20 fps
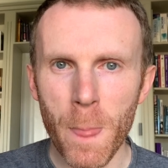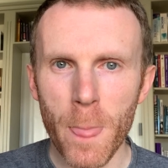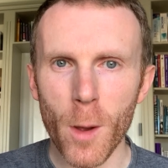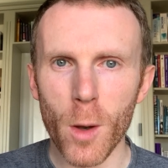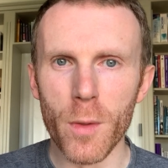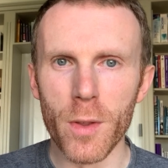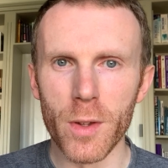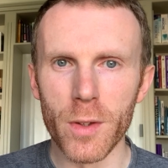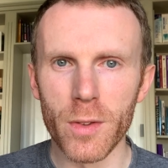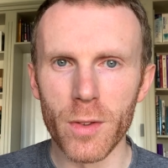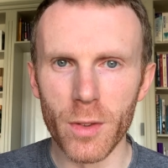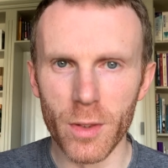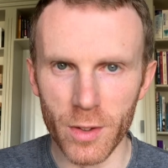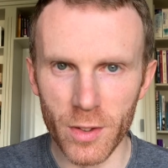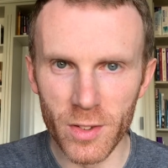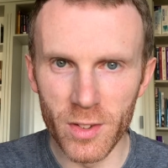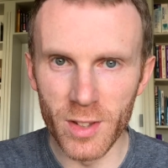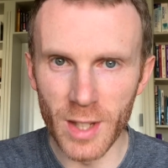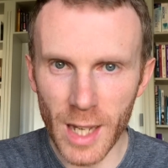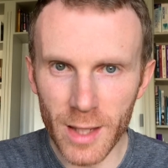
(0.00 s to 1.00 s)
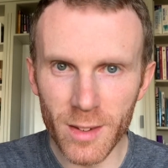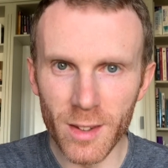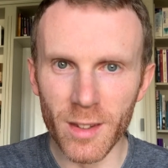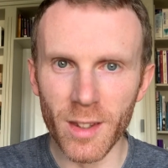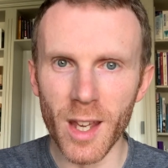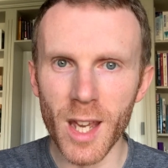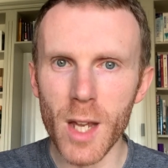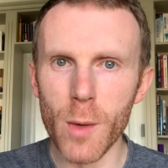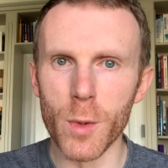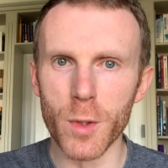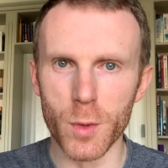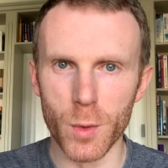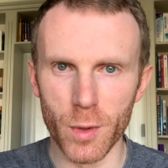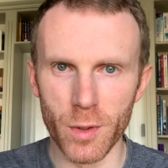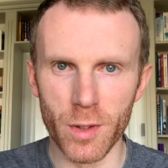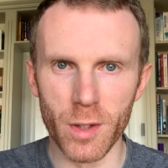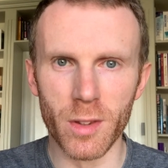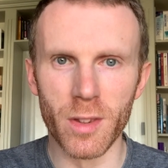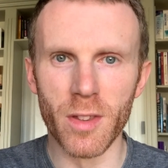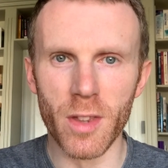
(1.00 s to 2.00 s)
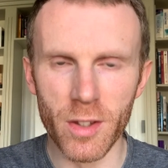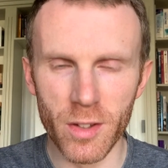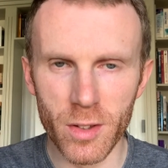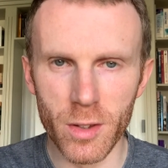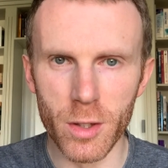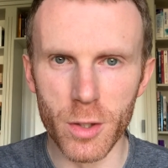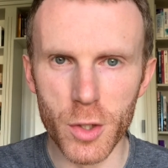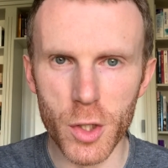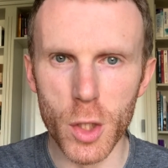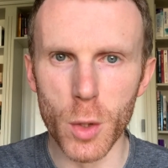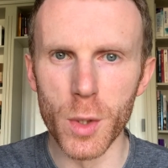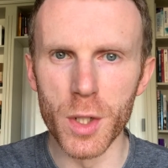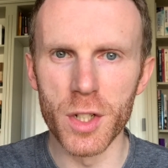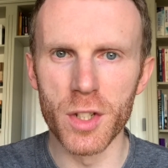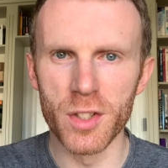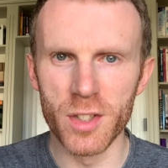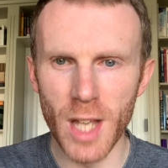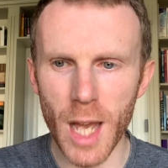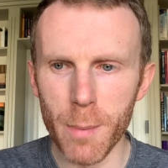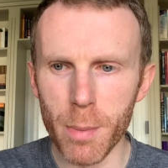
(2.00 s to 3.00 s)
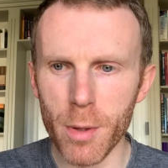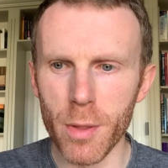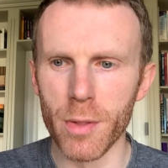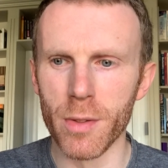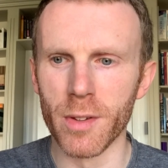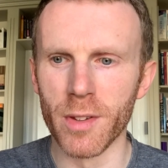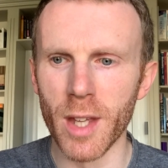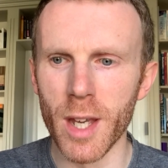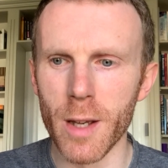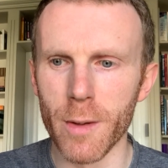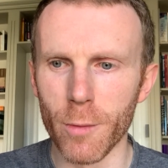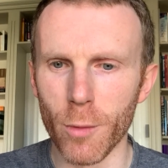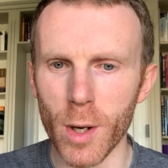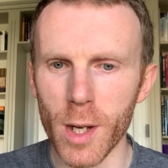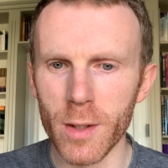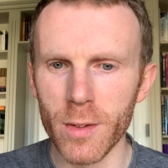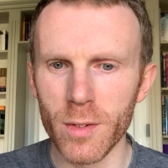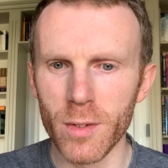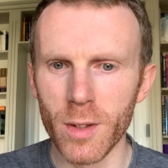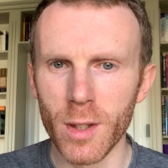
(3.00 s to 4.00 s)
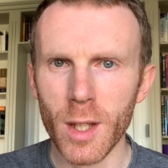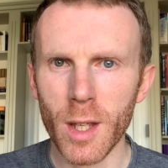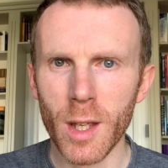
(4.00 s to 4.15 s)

On the Saturday, which was the Jewish Sabbath, the day of rest,